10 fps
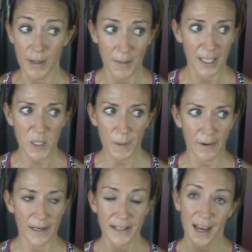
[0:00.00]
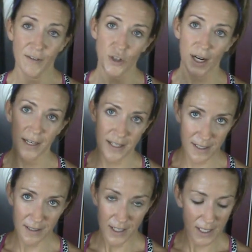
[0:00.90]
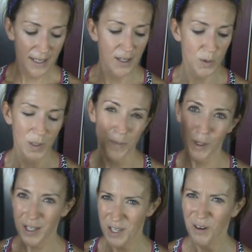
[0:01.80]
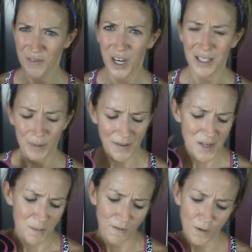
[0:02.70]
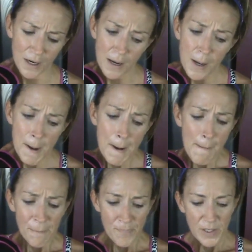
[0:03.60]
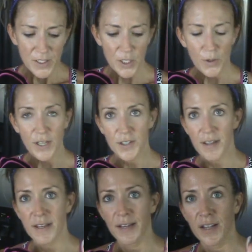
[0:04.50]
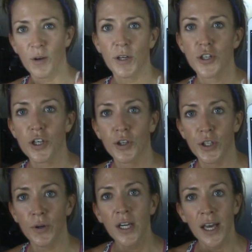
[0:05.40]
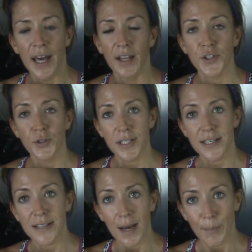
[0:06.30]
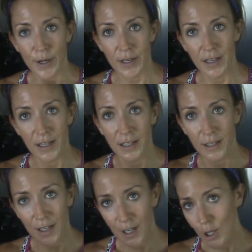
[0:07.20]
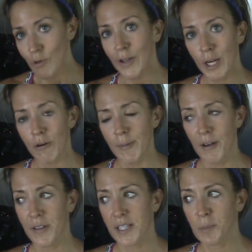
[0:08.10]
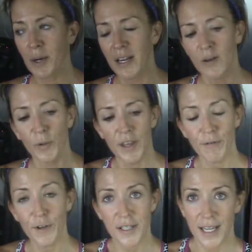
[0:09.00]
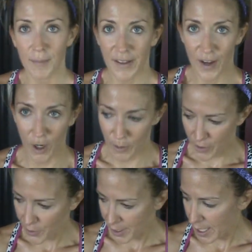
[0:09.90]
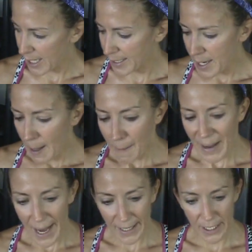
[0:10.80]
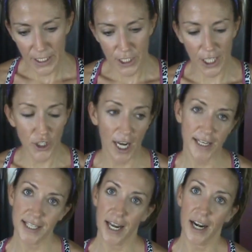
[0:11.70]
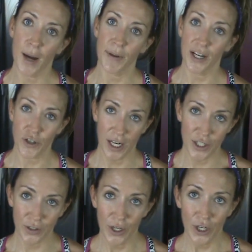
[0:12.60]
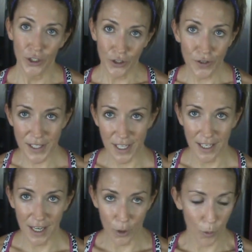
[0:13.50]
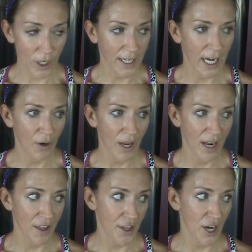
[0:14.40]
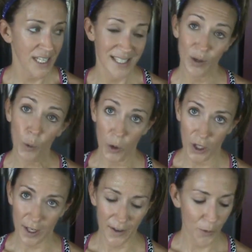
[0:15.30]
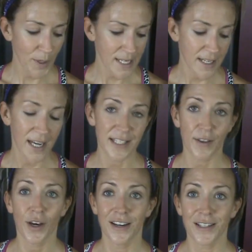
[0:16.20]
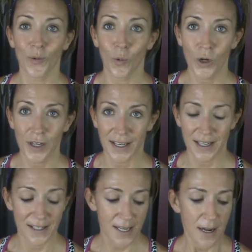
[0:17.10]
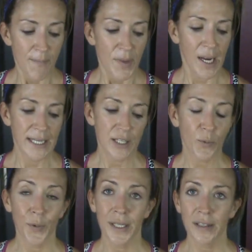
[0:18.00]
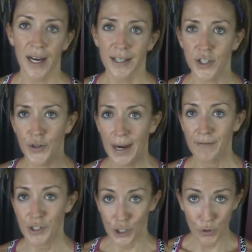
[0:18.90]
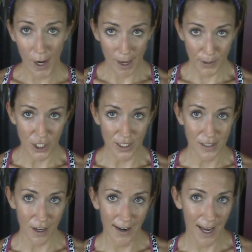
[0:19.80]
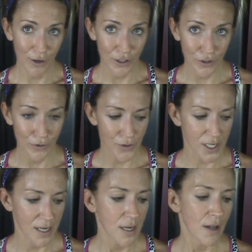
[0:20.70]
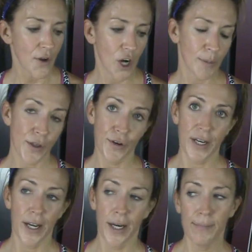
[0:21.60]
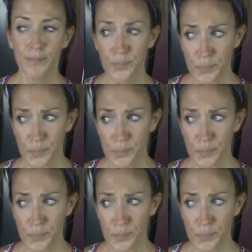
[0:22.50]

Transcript: in my experience. I haven't tried his, his latest ones, but you guys know I've talked about this before. So here's the thing that I want to show you, and I'll do a separate video about this, but when they first sent me the Armour thirty-nine package, I tried to set it up and I tried to use it in a workout, and I thought it didn't work. And the reason I thought it didn't work is I didn't realize you have two options on how to use the Armour thirty-nine.